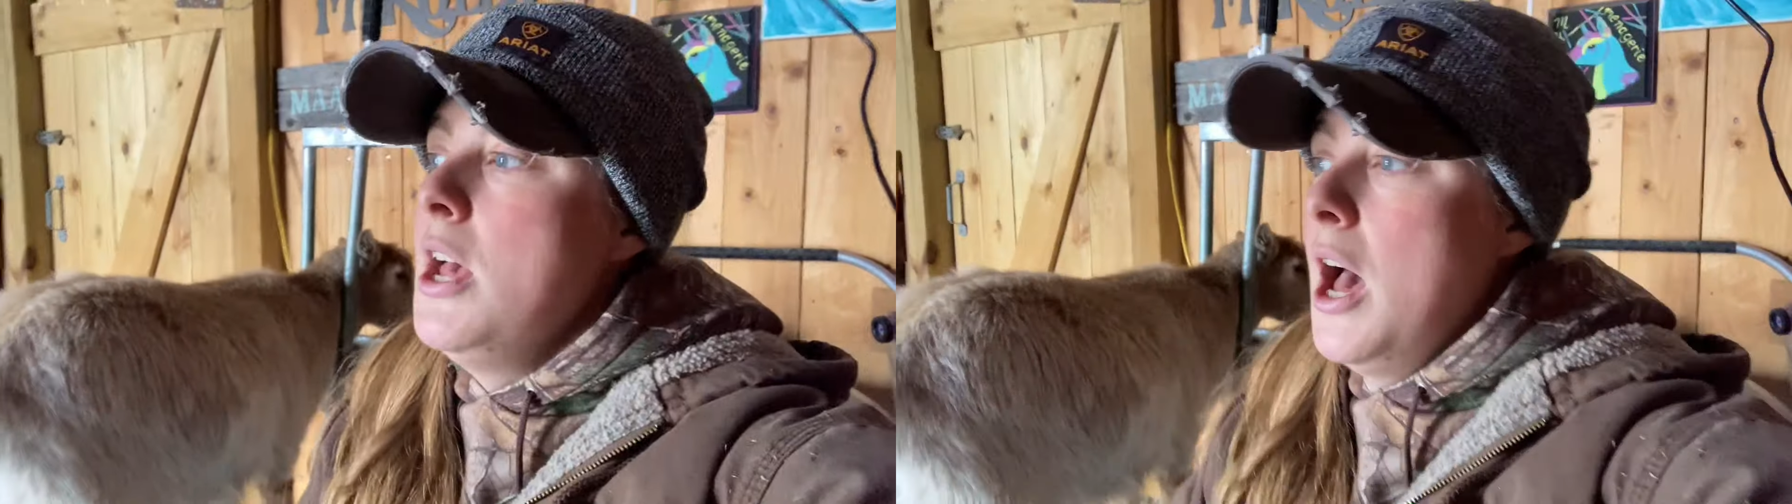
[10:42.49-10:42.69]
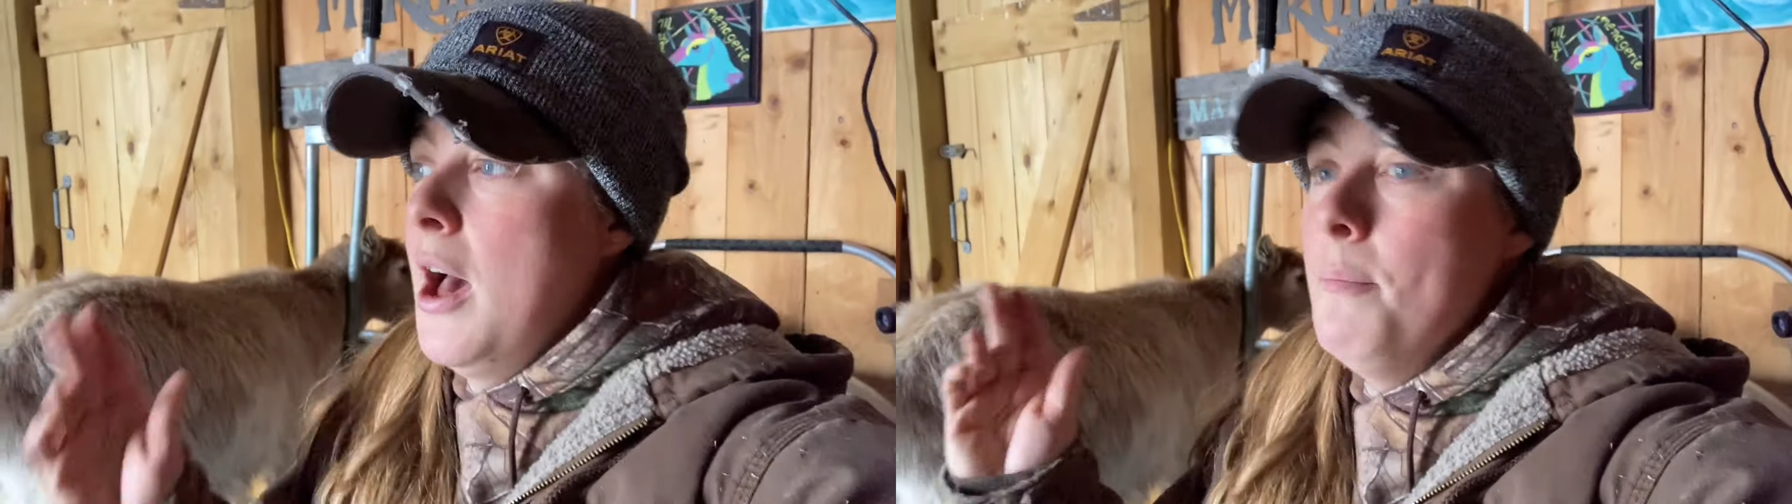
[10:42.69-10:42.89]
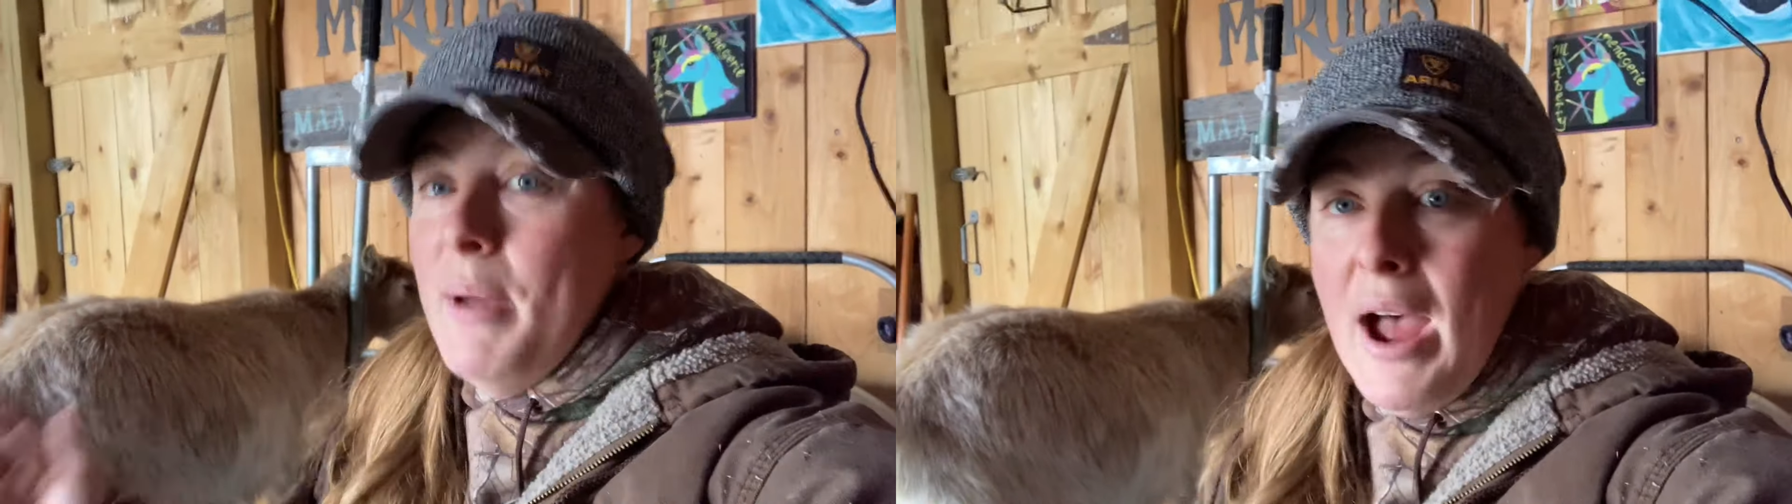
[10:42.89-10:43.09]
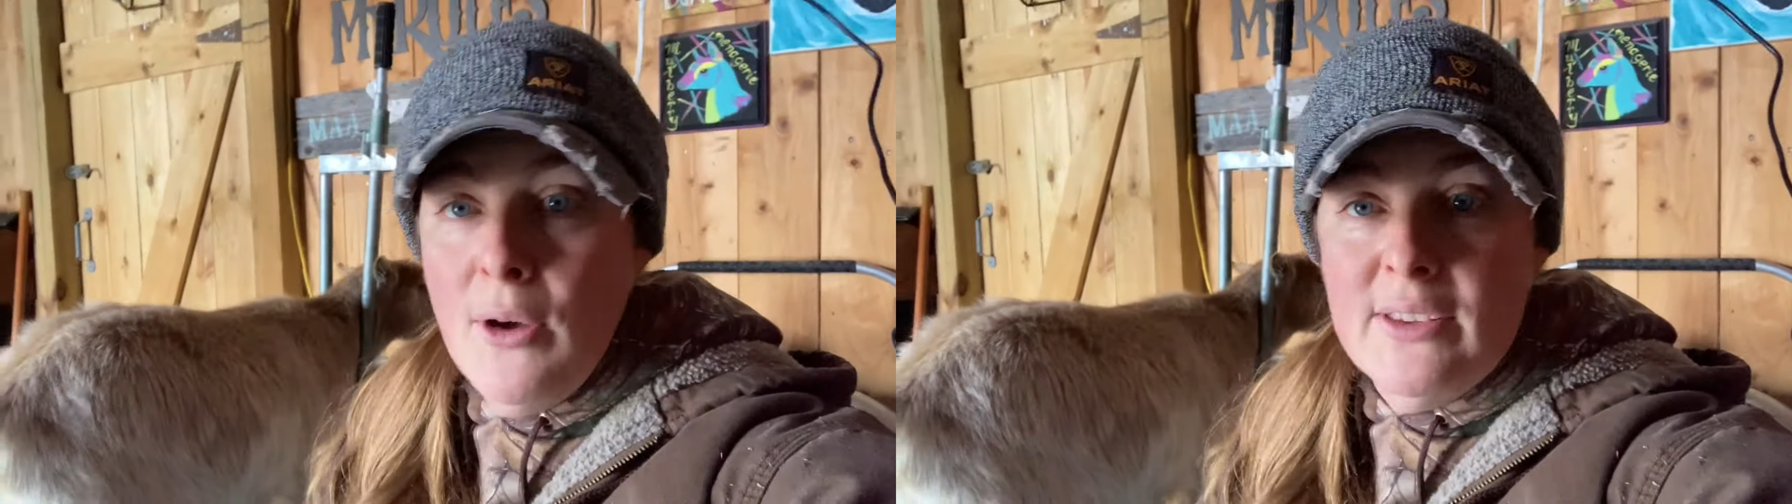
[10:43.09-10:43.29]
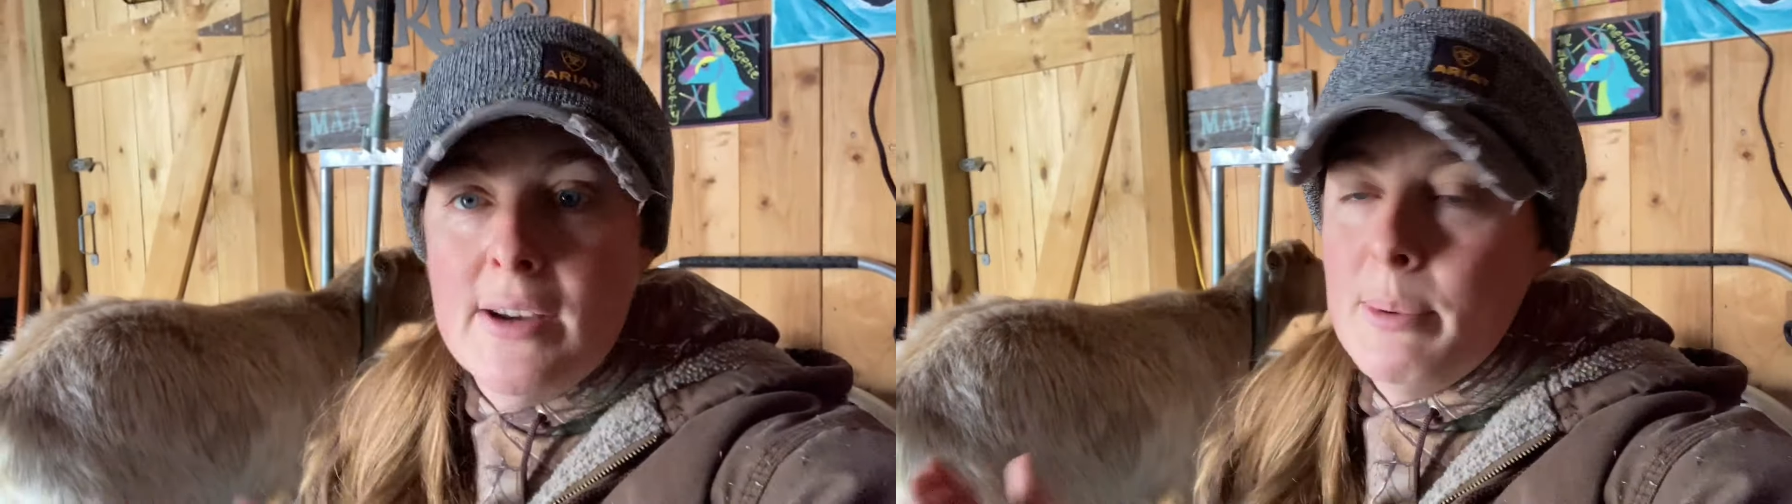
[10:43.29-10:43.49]
um,
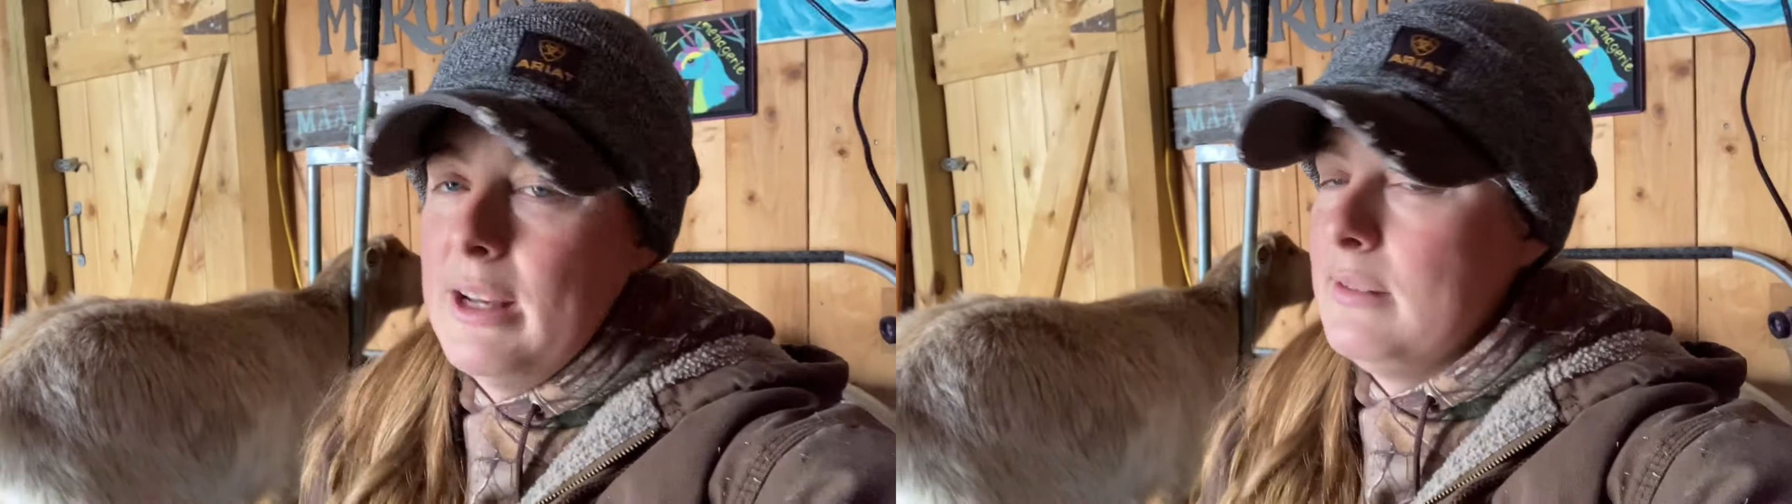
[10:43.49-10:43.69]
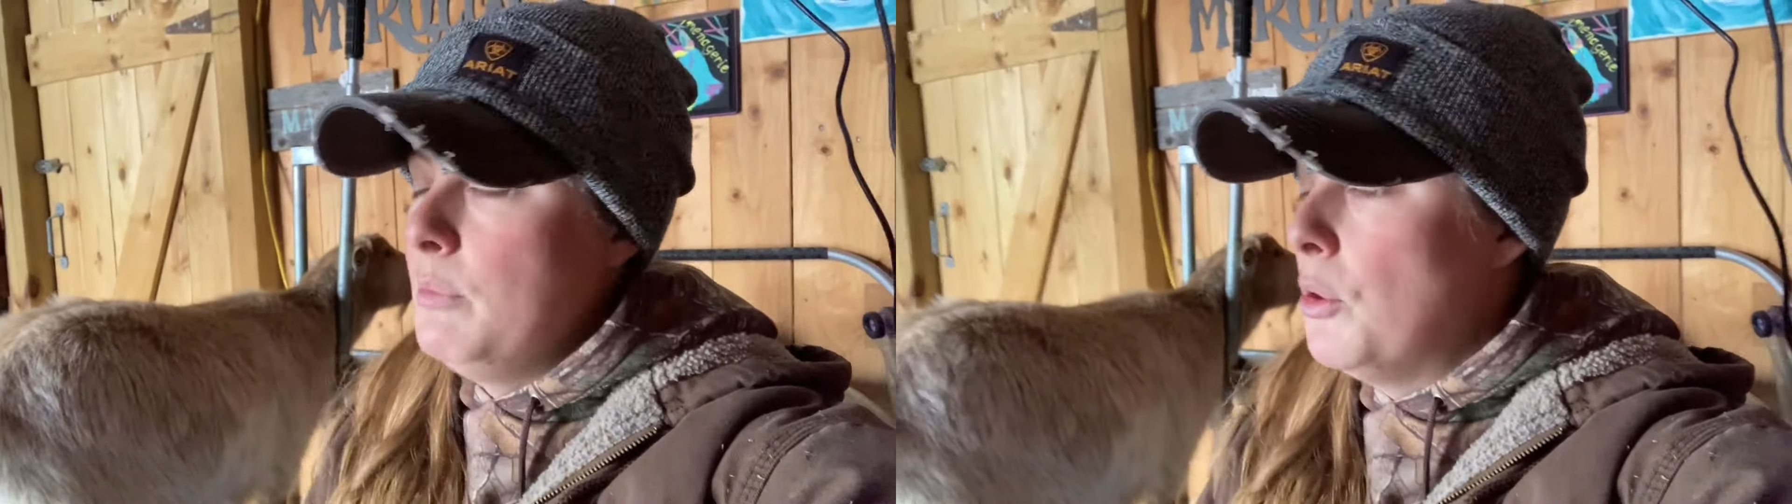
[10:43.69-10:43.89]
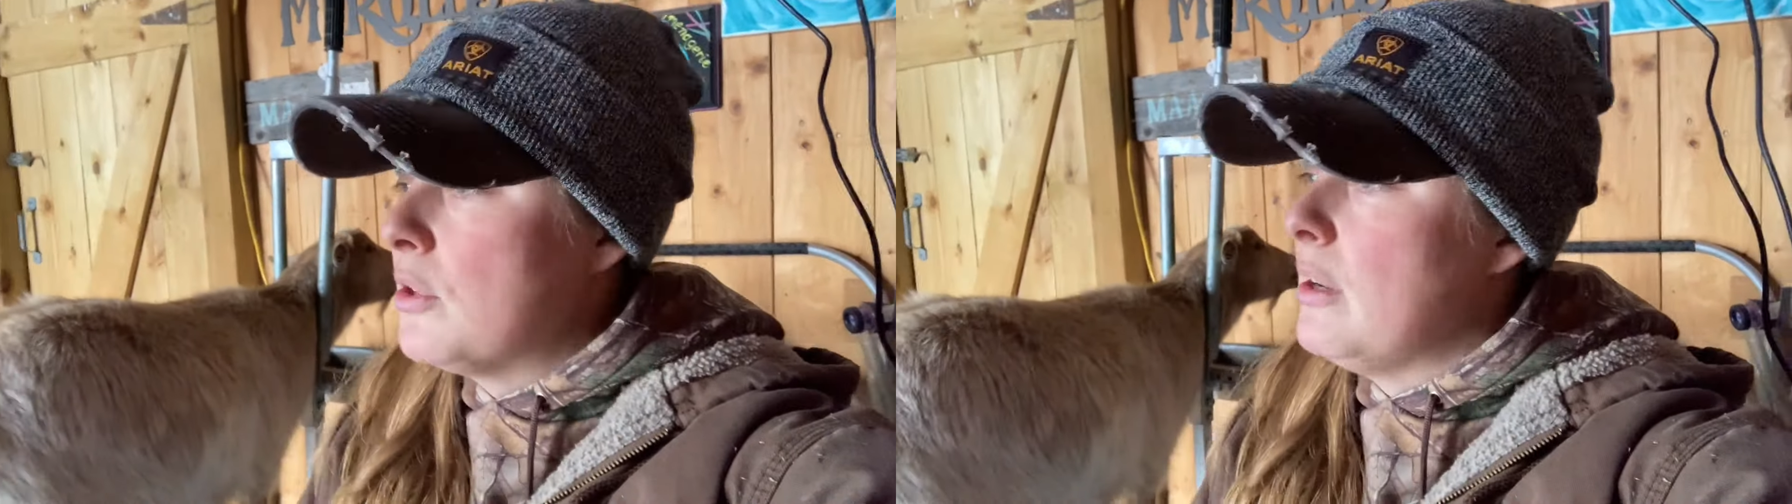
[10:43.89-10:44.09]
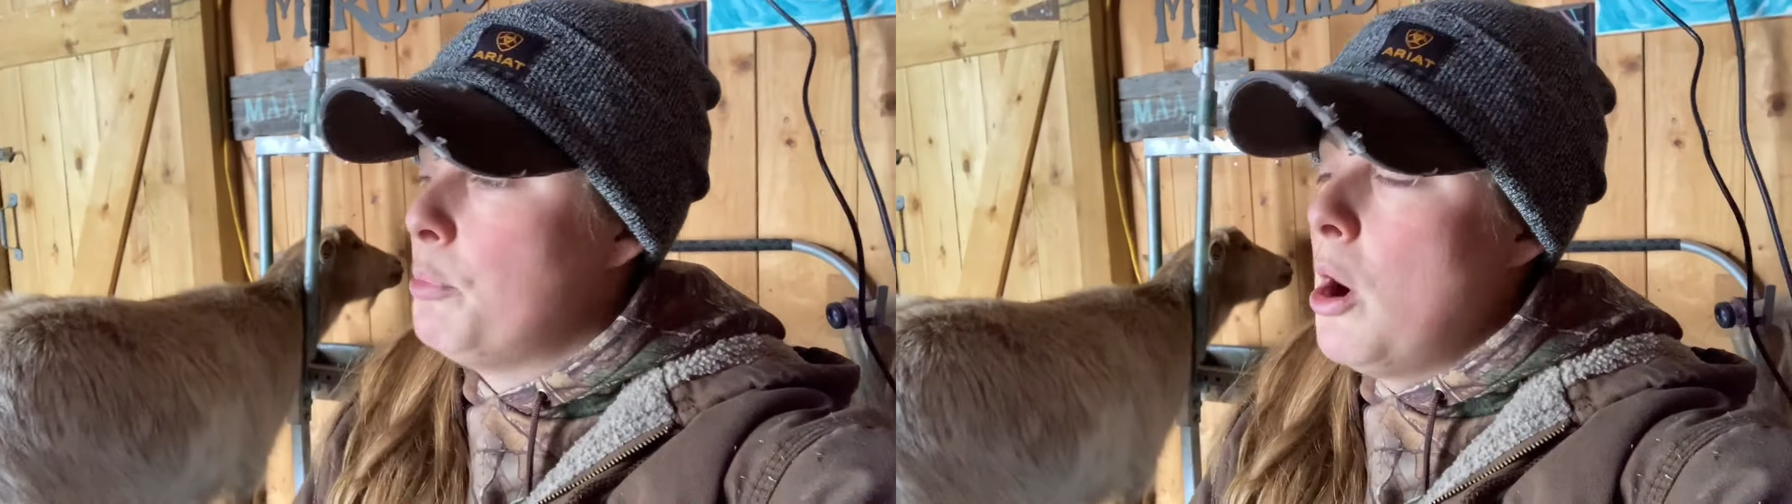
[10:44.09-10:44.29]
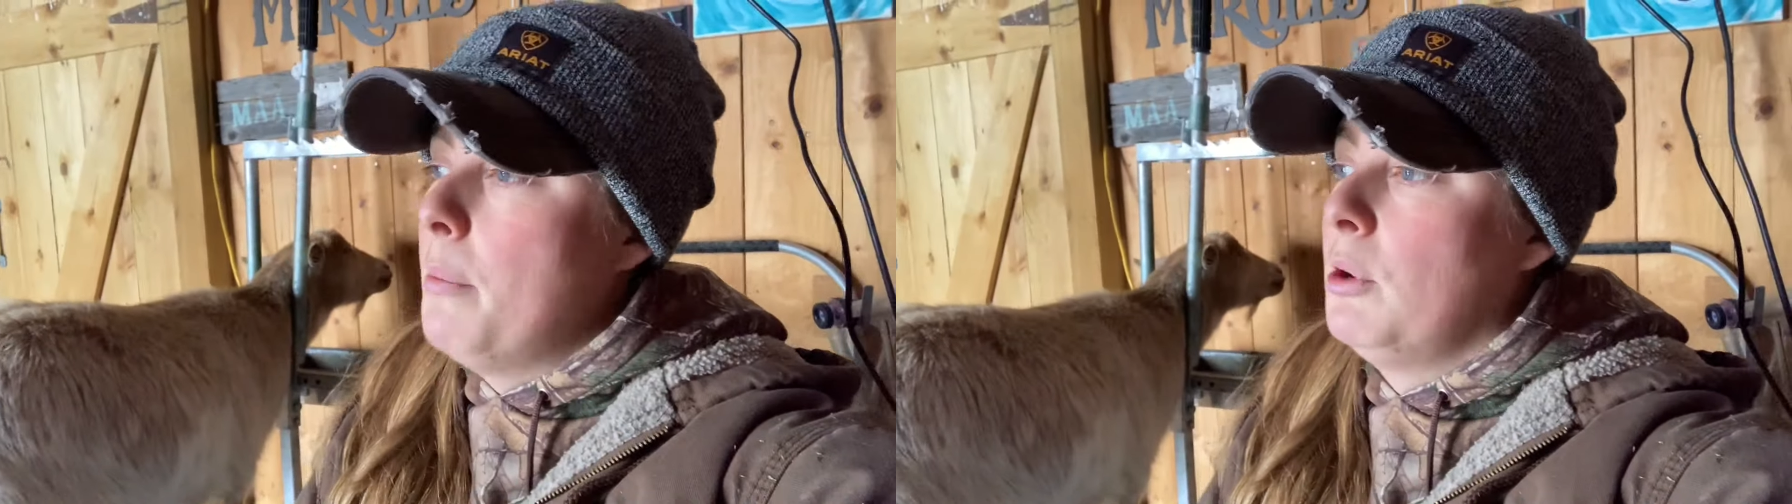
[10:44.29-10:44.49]
balanced, everybody's milked
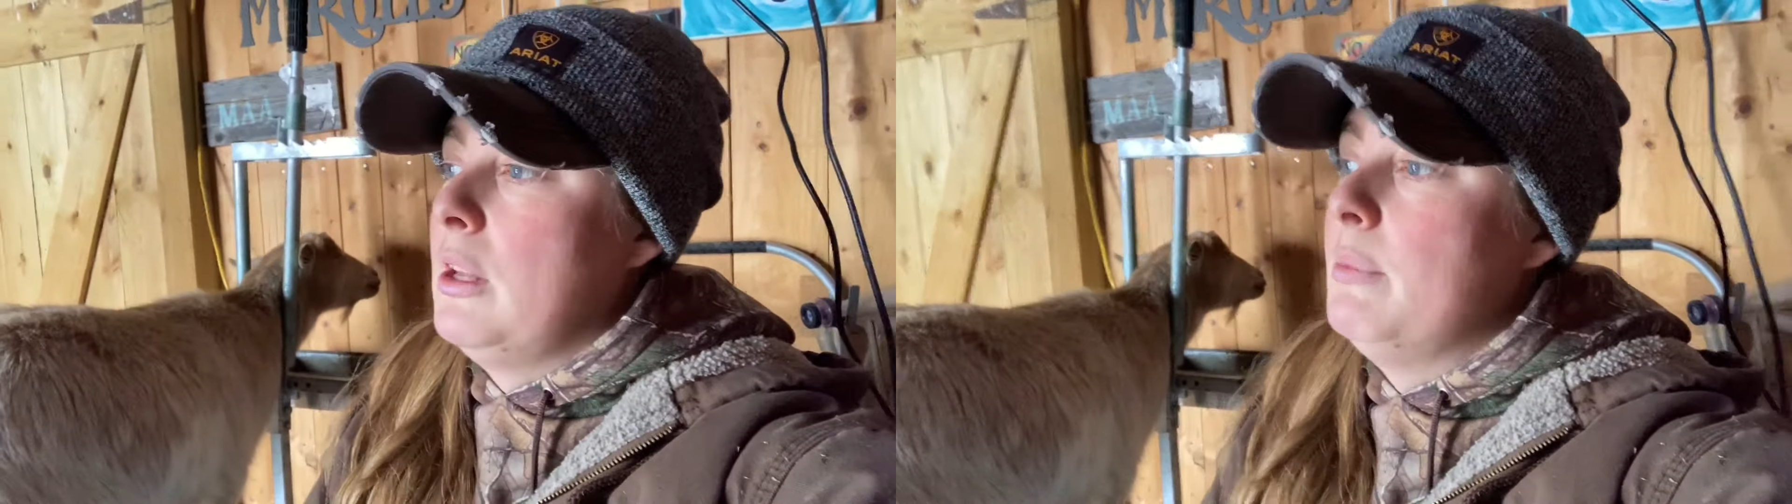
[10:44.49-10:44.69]
properly,